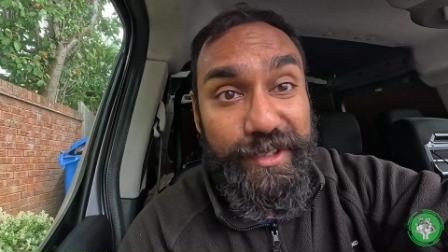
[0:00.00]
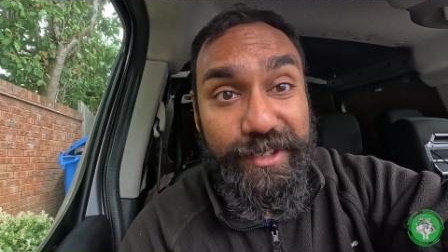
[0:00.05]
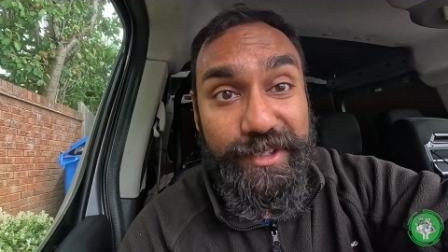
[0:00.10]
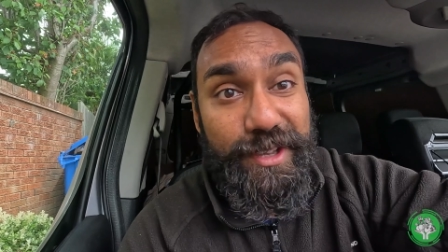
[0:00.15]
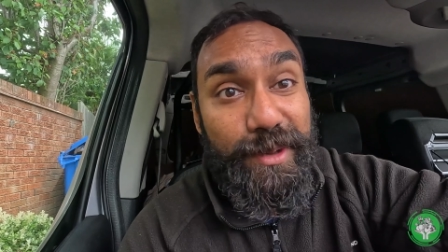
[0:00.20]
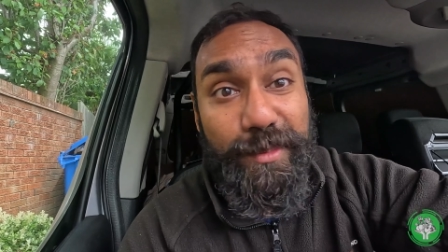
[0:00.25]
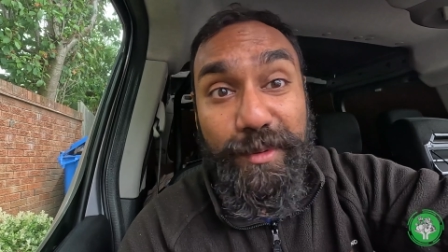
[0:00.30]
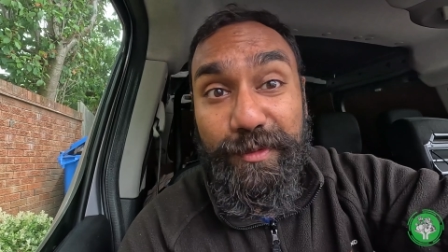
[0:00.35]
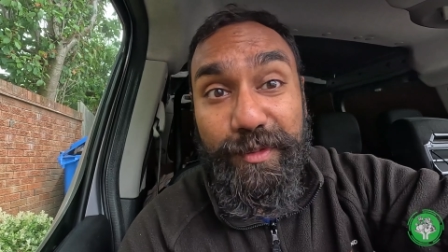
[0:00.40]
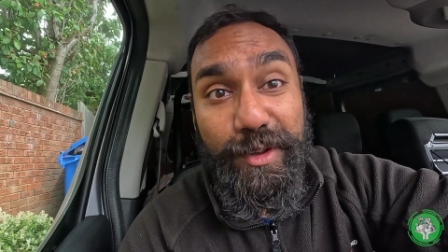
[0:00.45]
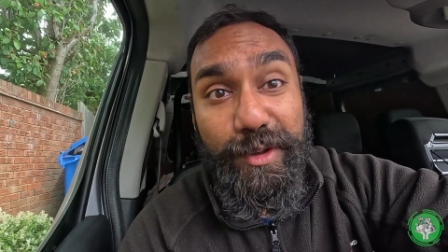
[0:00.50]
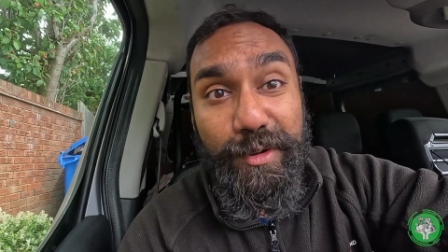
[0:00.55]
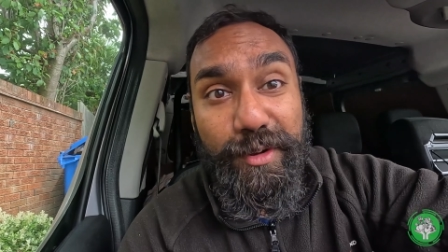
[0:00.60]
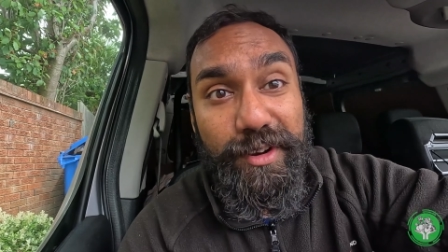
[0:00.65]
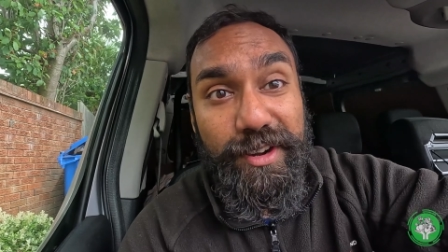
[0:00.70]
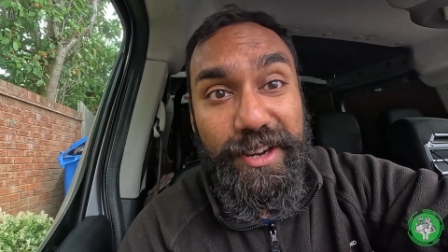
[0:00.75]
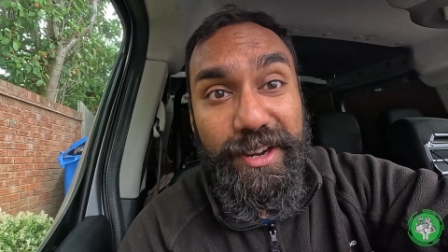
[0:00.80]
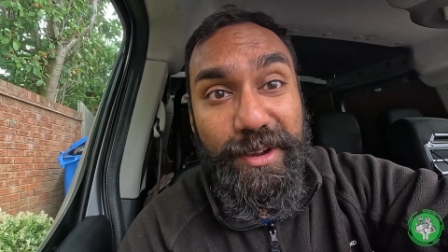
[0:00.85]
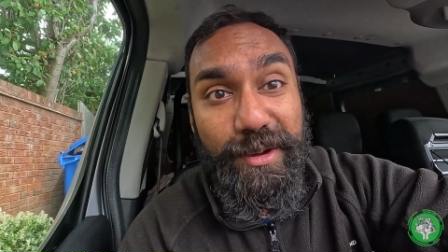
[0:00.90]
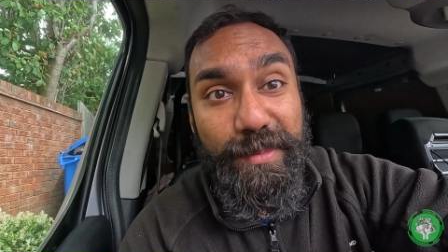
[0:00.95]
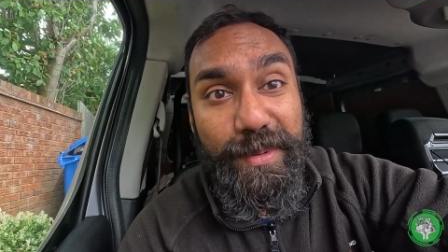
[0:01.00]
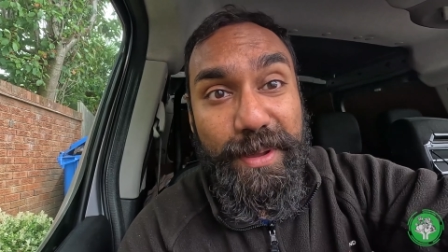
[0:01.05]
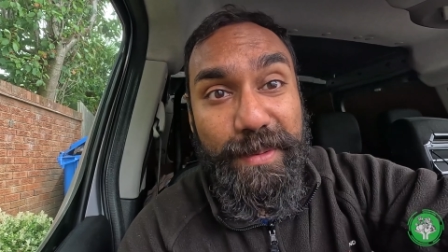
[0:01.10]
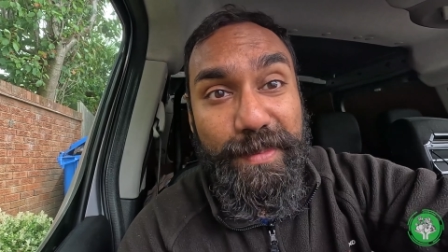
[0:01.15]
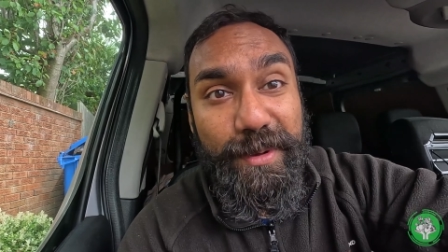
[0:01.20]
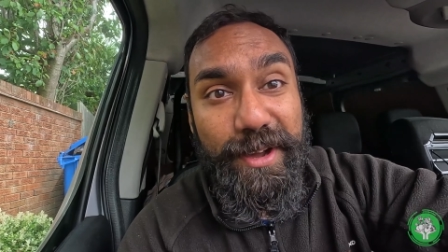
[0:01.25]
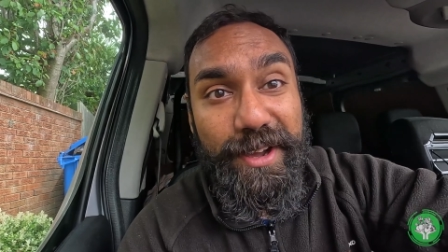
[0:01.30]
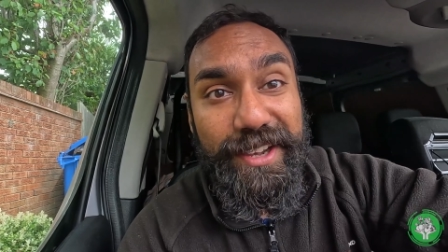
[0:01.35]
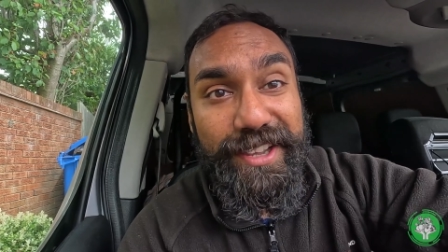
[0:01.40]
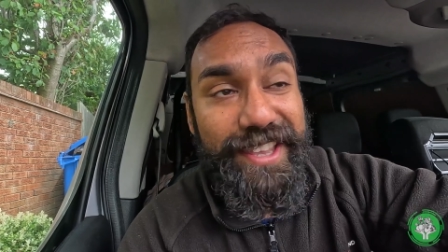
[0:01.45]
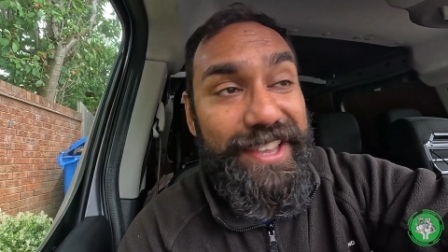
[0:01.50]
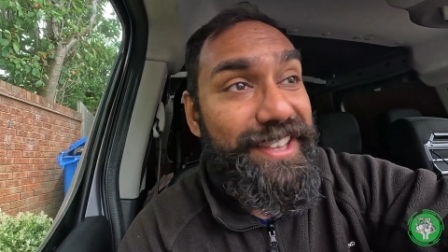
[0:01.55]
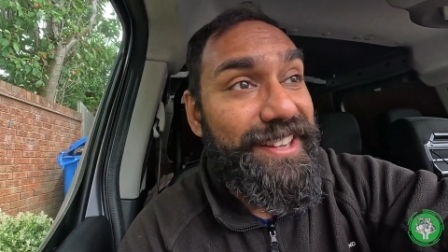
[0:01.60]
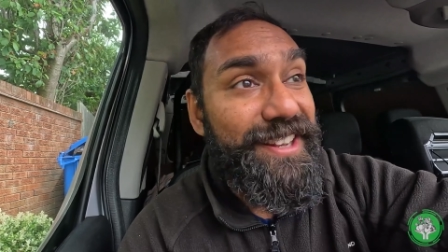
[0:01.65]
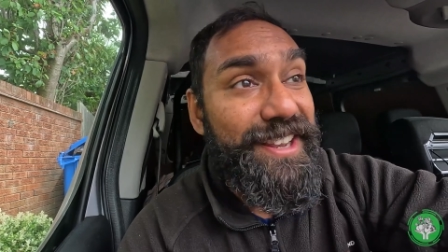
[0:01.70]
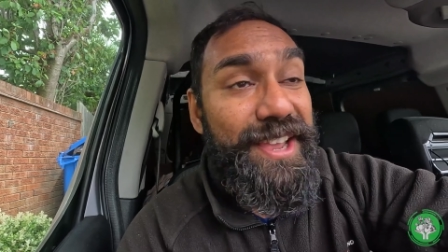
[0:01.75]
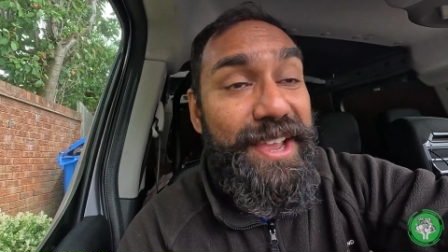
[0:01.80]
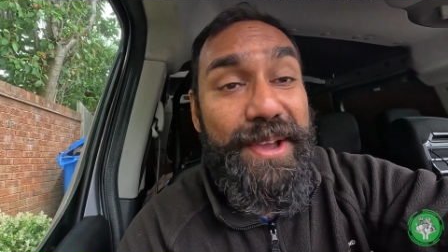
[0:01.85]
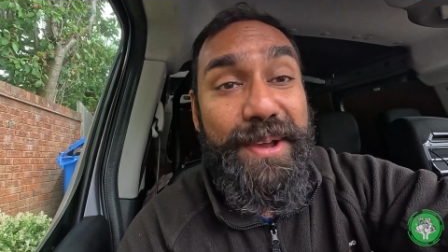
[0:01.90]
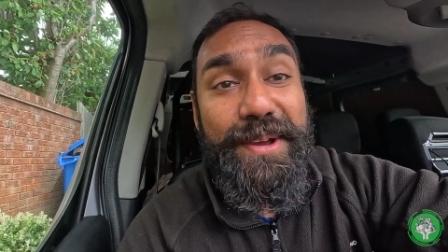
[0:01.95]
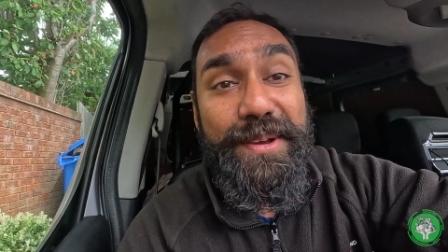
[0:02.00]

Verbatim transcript: some of you are a little bit barking,